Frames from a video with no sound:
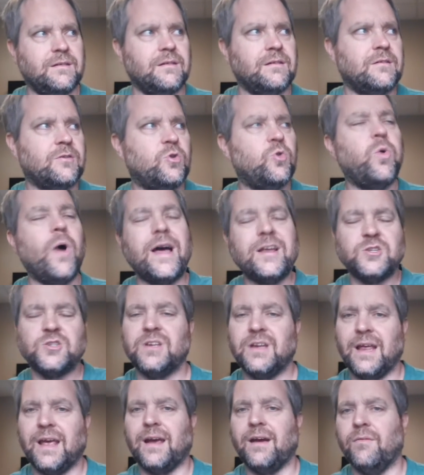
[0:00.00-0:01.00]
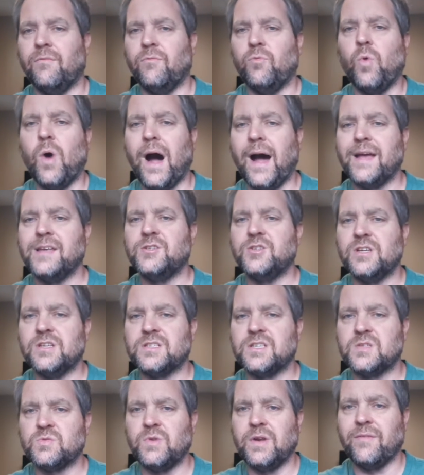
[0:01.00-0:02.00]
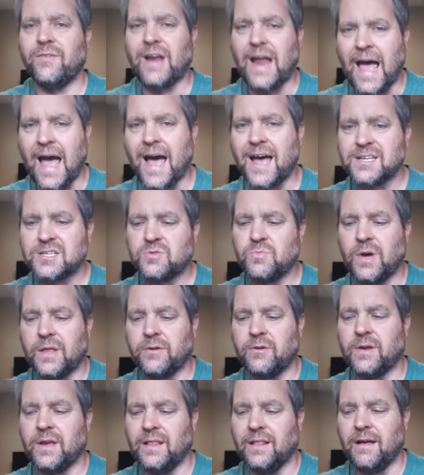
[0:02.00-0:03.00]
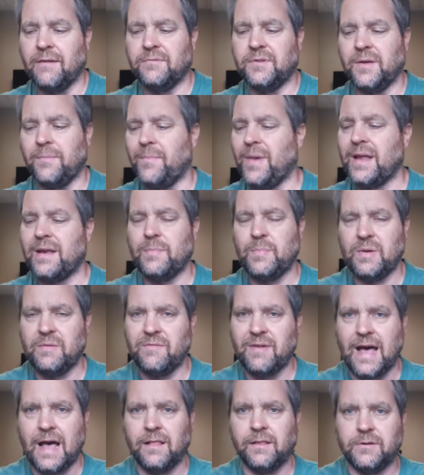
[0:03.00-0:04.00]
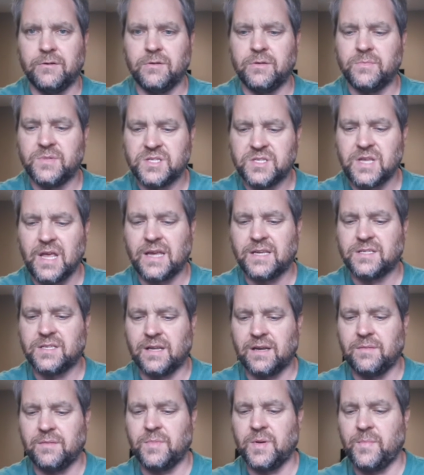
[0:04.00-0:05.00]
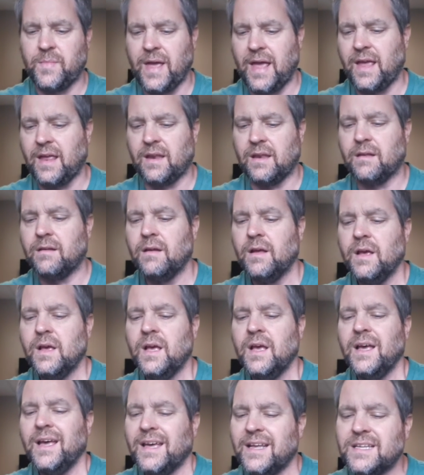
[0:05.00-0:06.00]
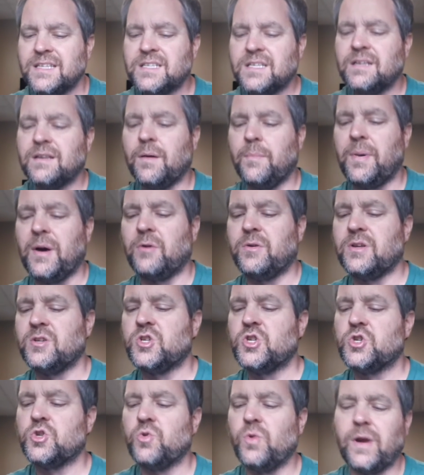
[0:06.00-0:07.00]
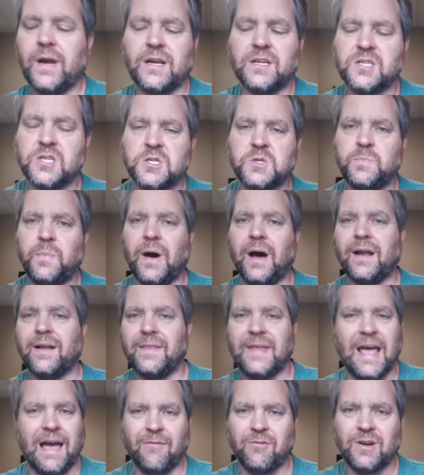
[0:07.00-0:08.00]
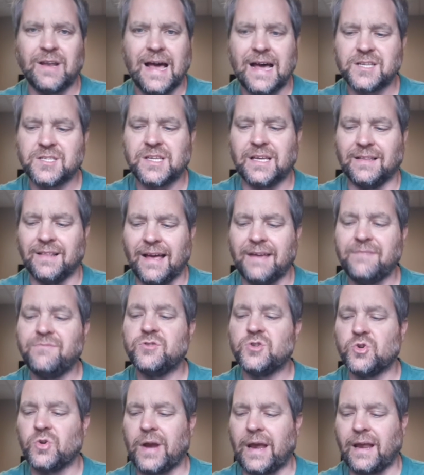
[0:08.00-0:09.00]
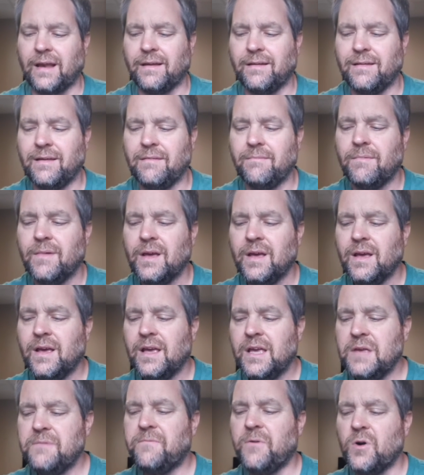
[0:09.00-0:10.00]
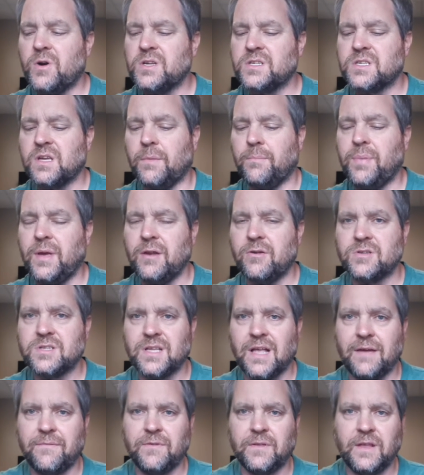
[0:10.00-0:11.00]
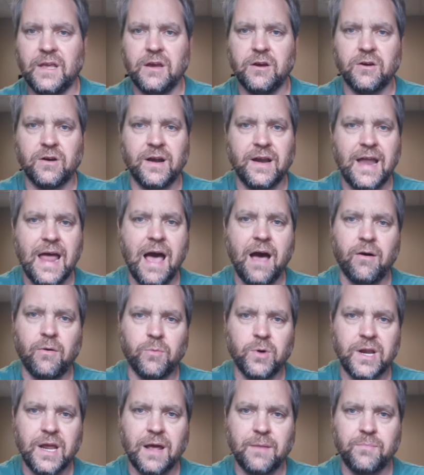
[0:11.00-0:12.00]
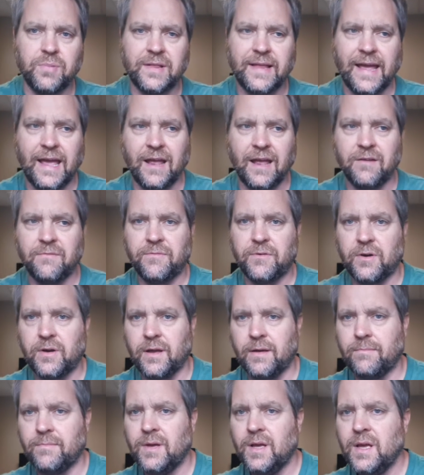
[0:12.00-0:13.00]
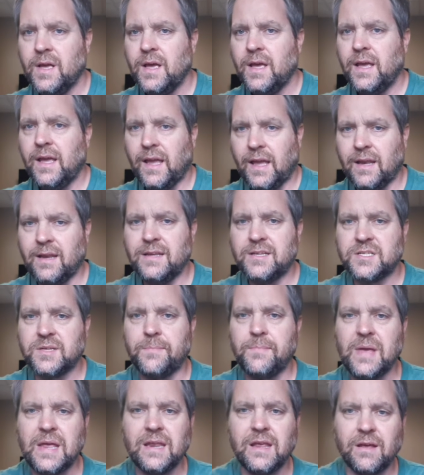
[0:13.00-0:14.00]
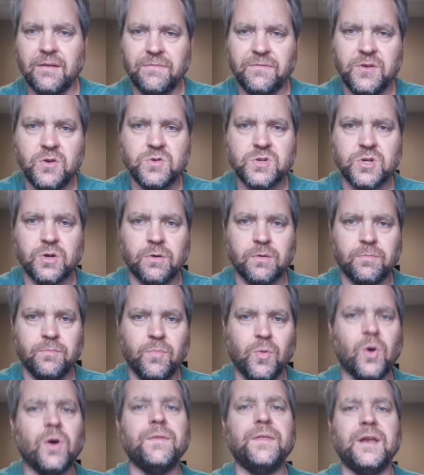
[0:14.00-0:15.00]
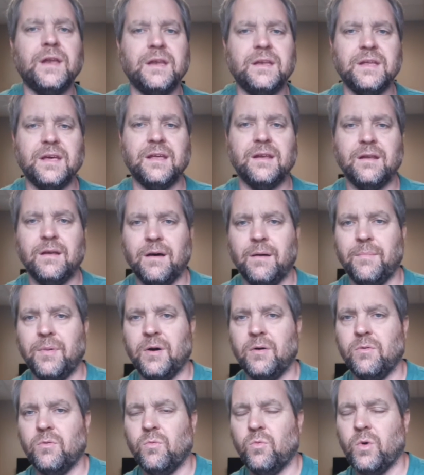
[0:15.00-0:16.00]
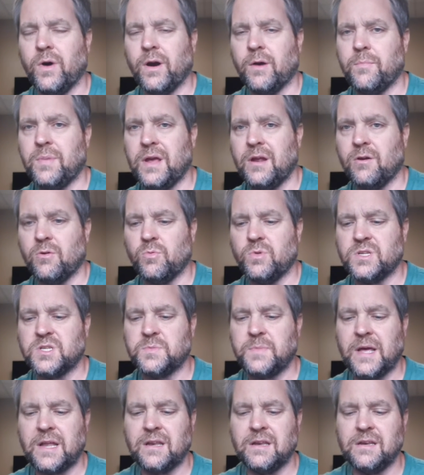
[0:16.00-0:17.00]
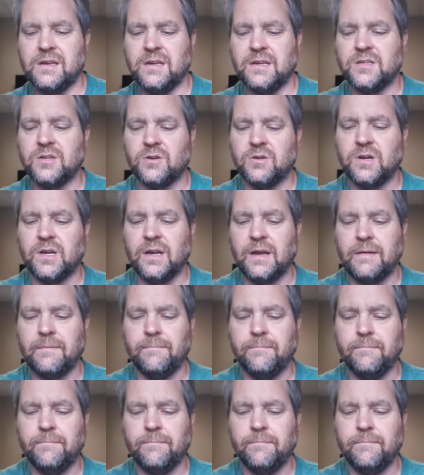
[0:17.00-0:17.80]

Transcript: questioning of why Jesus would even ask whether he loved him might have been valid, or the mistakes that had been made. It isn't about ensuring us a spot on the everlasting life train. He focused on Peter's life in the here and now and what he had planned him in his immediate future more than he did about where Peter would spend eternity.